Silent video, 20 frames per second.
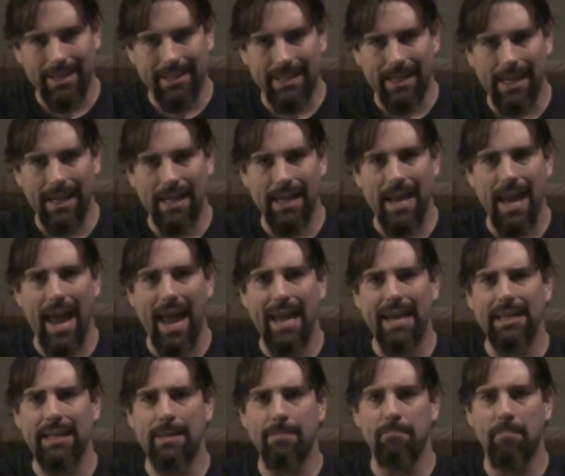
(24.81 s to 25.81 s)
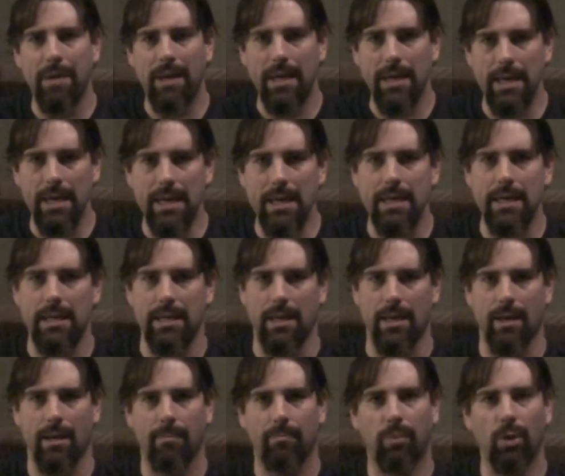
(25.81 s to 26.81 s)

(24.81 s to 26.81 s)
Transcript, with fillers: ten eighty p.